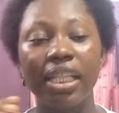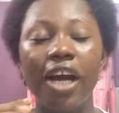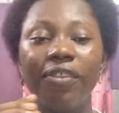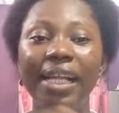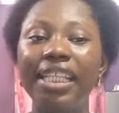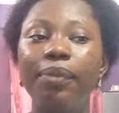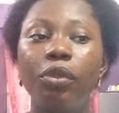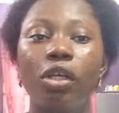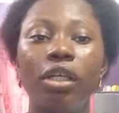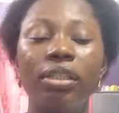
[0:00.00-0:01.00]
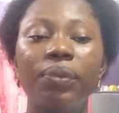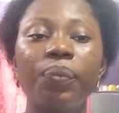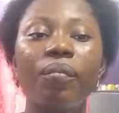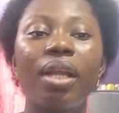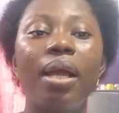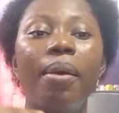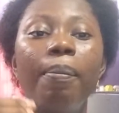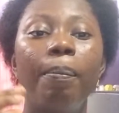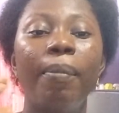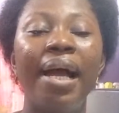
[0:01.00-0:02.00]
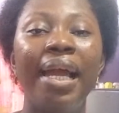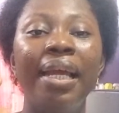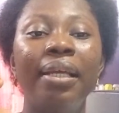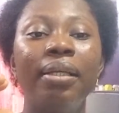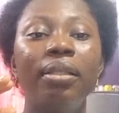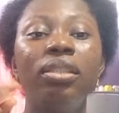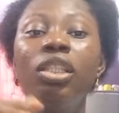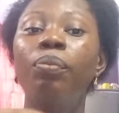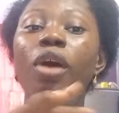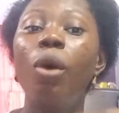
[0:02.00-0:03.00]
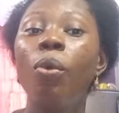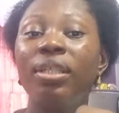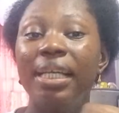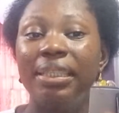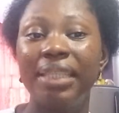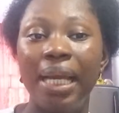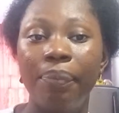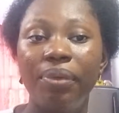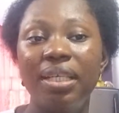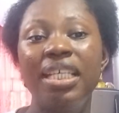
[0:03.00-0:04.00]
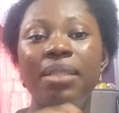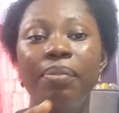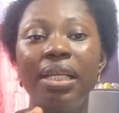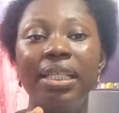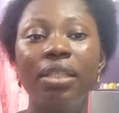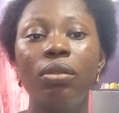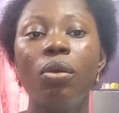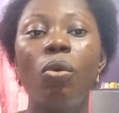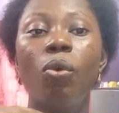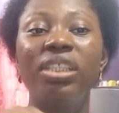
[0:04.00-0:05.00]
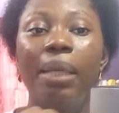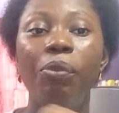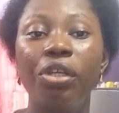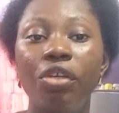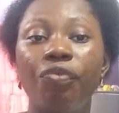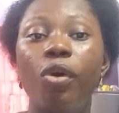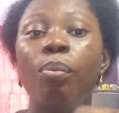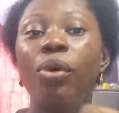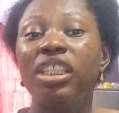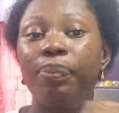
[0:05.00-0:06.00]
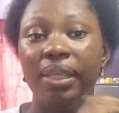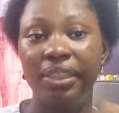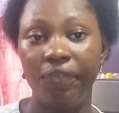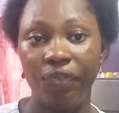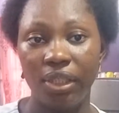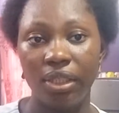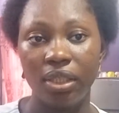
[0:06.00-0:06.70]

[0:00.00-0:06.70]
and that is because the more words I type is making what I'm looking for more specific.